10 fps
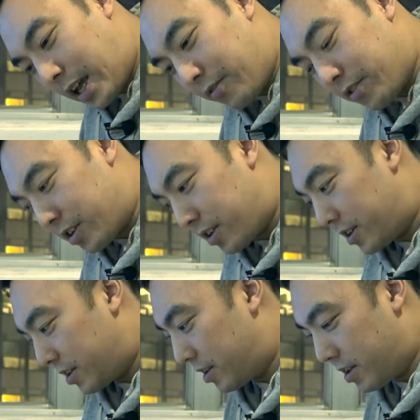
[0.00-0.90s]
David
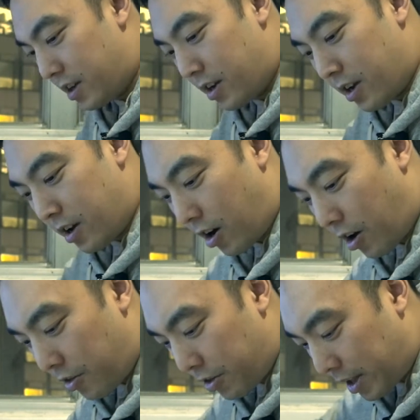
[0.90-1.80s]

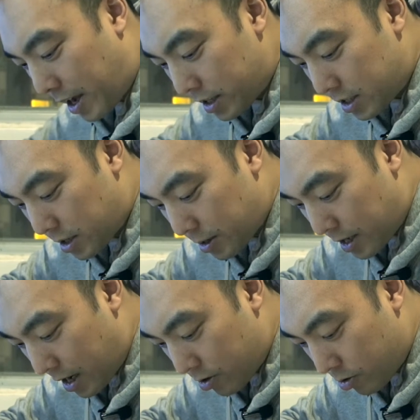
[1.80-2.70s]
on the last
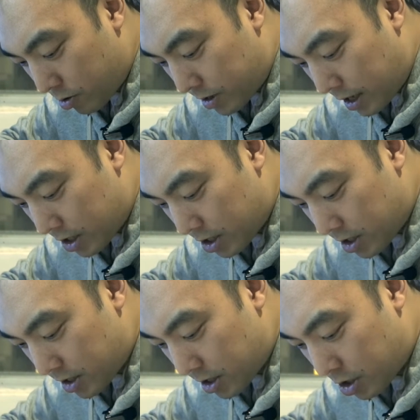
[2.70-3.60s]
channel
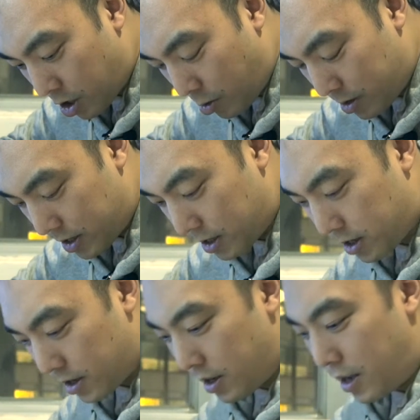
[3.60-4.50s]
test show we did
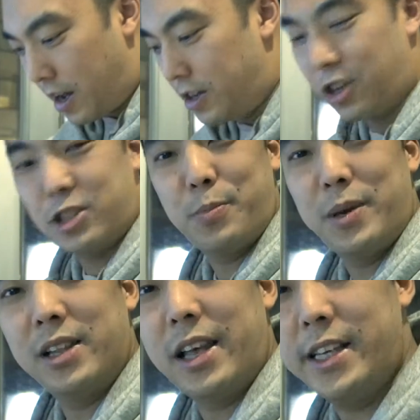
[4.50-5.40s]
not to
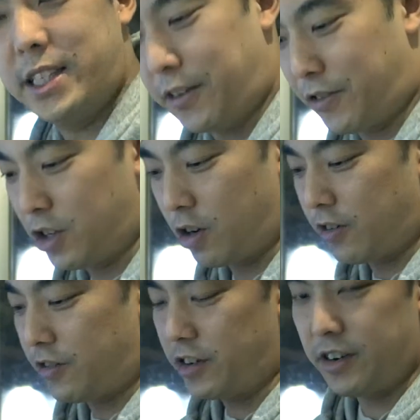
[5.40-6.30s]
be a lazy
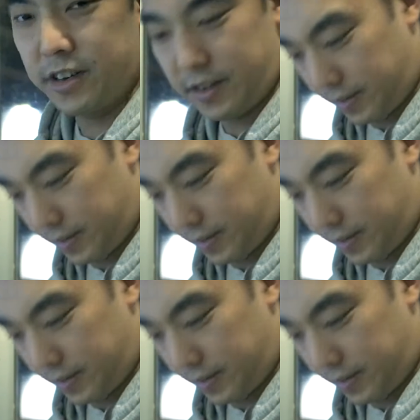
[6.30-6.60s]
photographer.